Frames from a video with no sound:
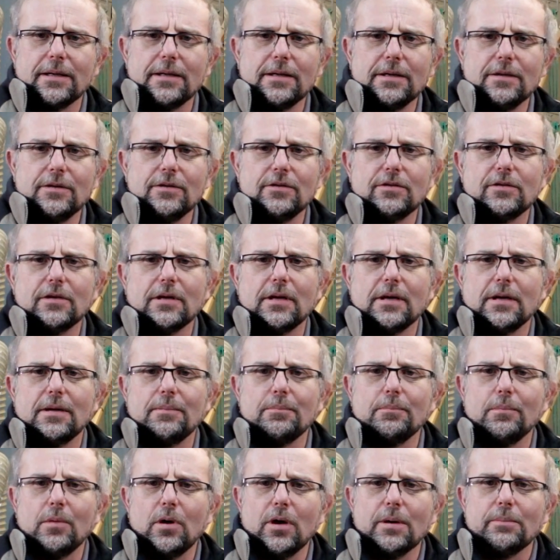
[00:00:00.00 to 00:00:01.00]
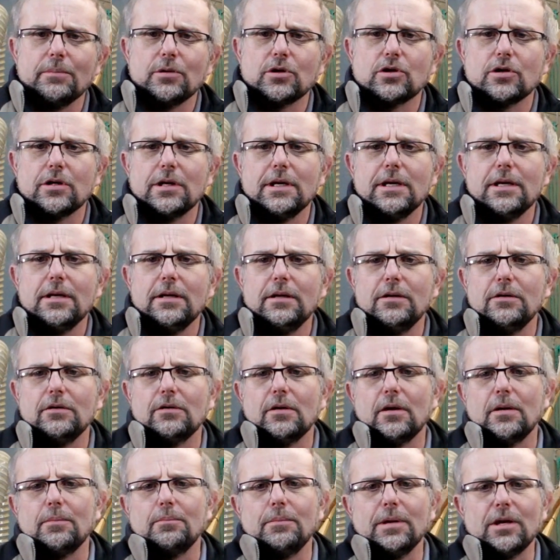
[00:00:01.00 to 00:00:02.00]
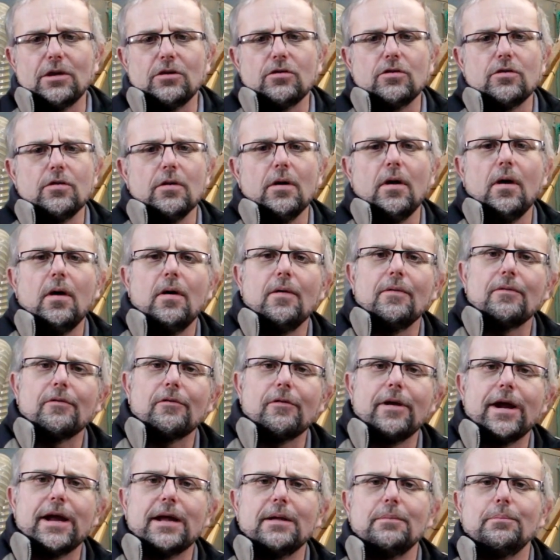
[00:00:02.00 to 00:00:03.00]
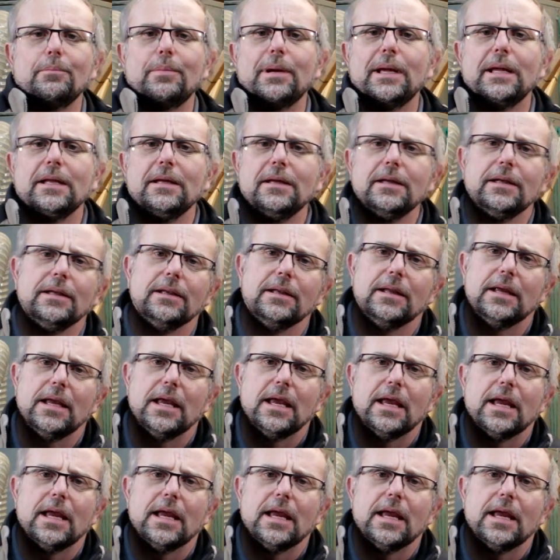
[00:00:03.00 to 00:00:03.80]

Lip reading: is my machine is a mixture of rack and pinion